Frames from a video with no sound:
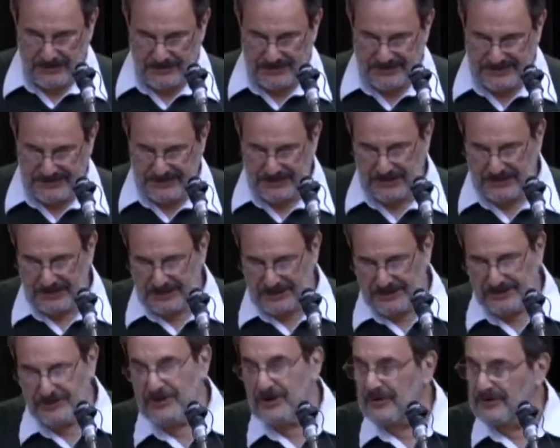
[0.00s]

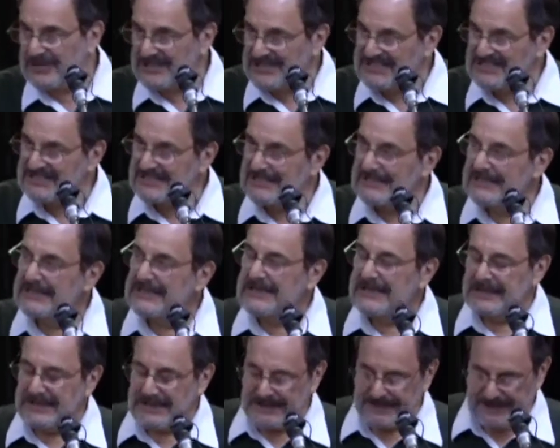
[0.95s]
Lucille noticed
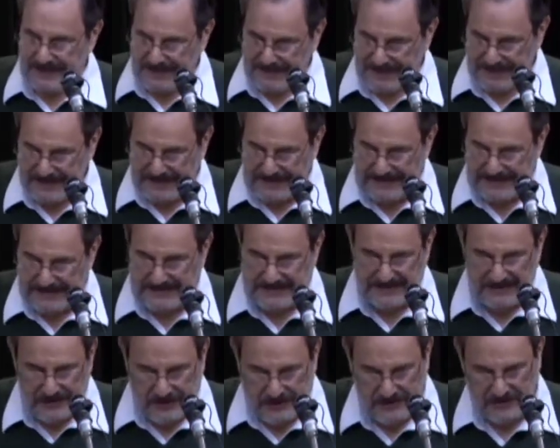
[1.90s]
that the
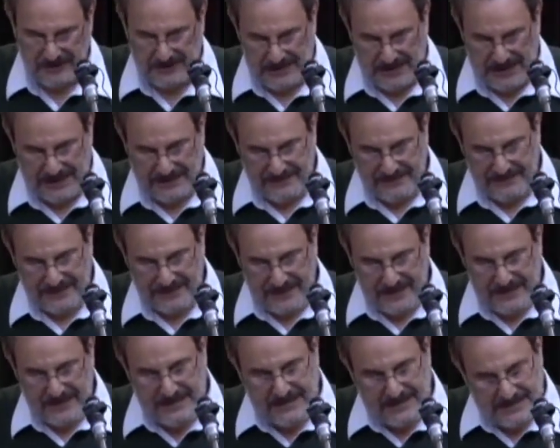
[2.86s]
things in her life,
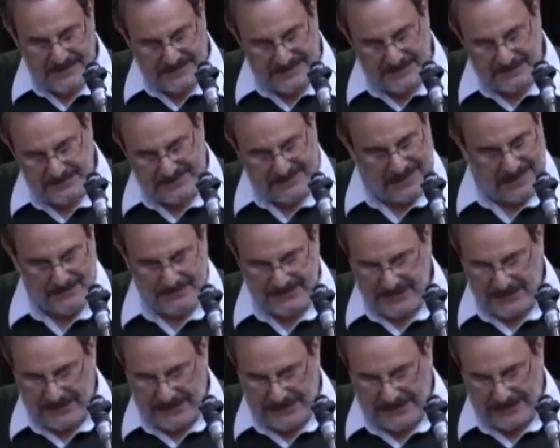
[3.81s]

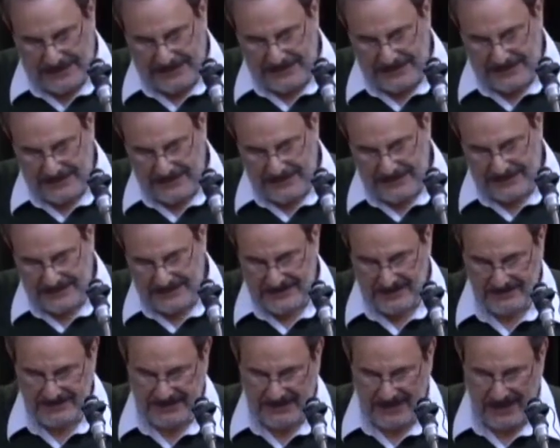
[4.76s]
sometimes odd,
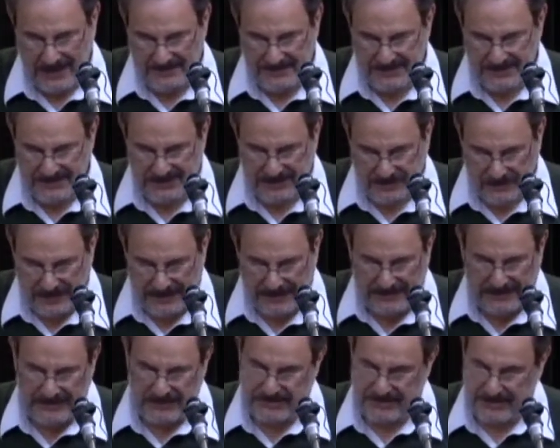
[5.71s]
sometimes
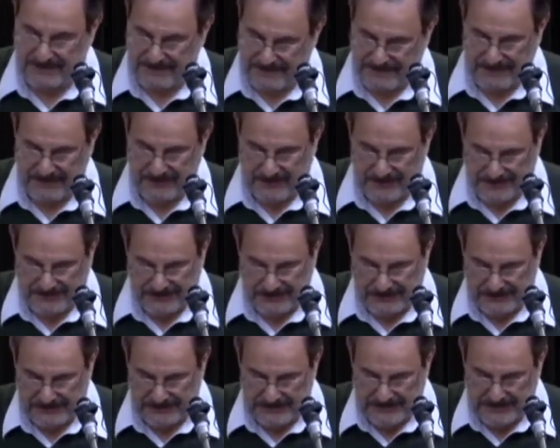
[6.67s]
strange and
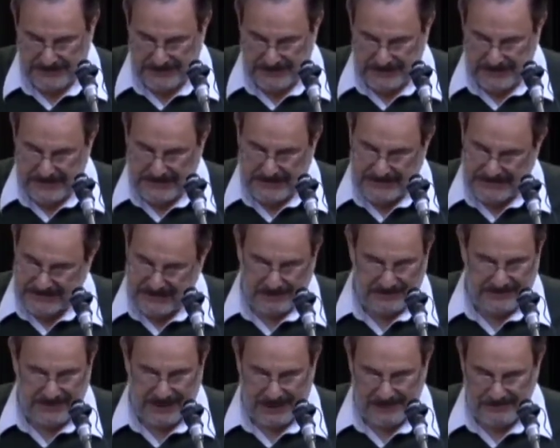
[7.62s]
fearful,
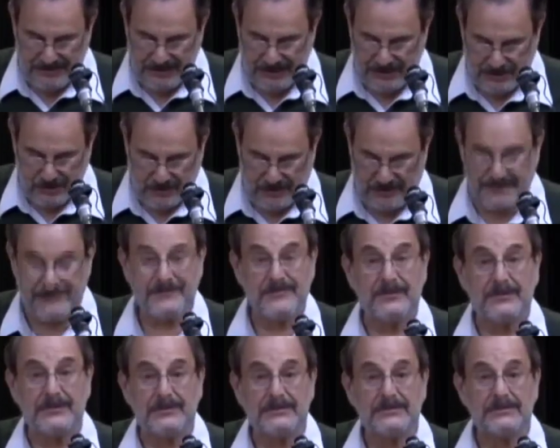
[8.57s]
sometimes
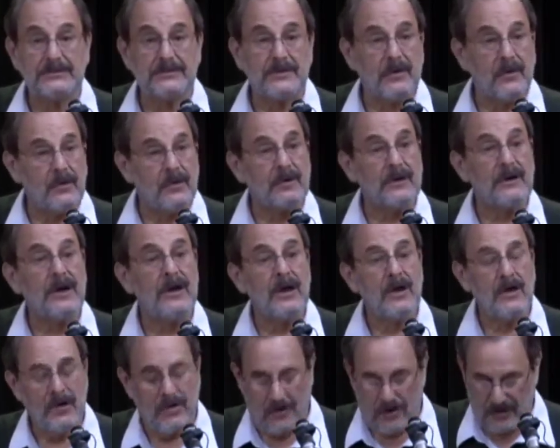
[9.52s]
joyful or
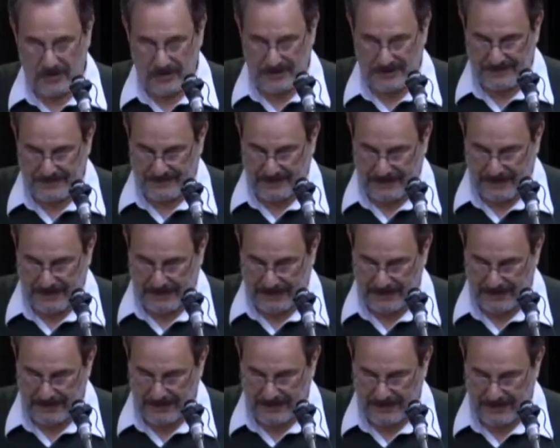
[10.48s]

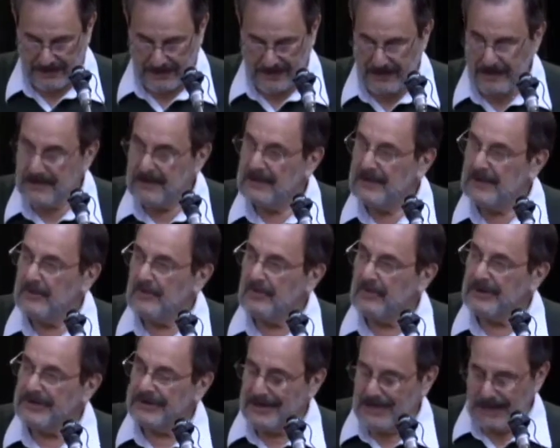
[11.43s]
horrifying,
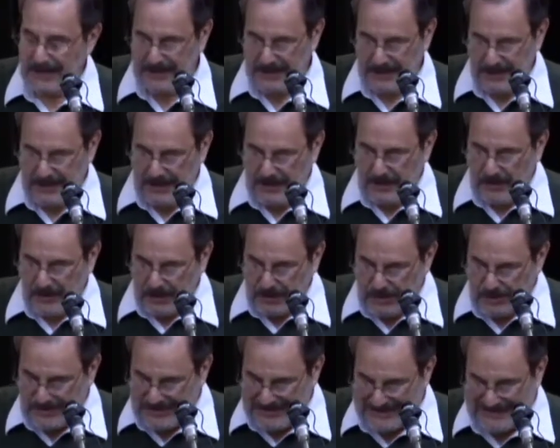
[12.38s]
were not
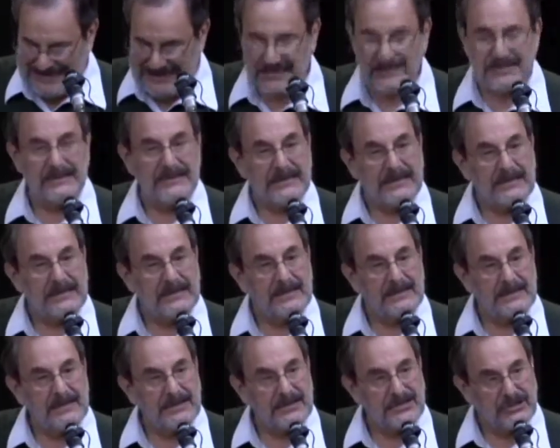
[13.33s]
uniquely
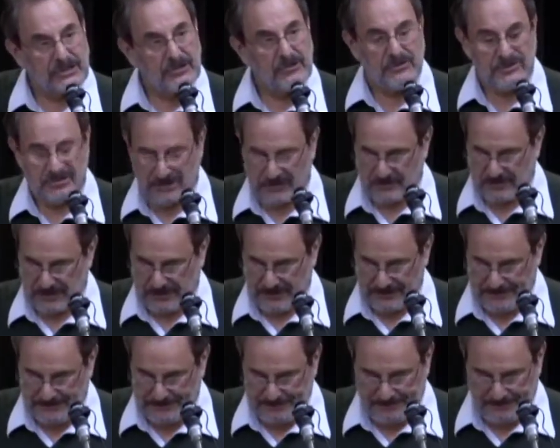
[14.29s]

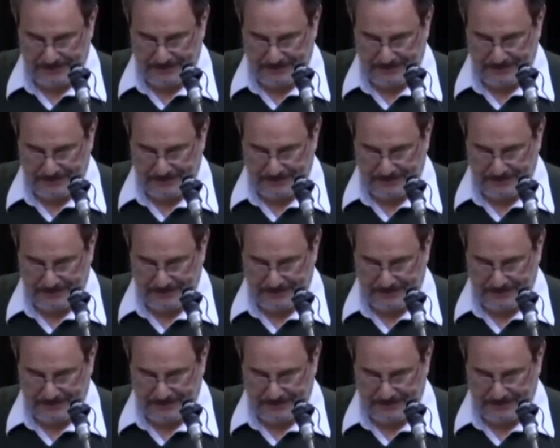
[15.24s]
unusual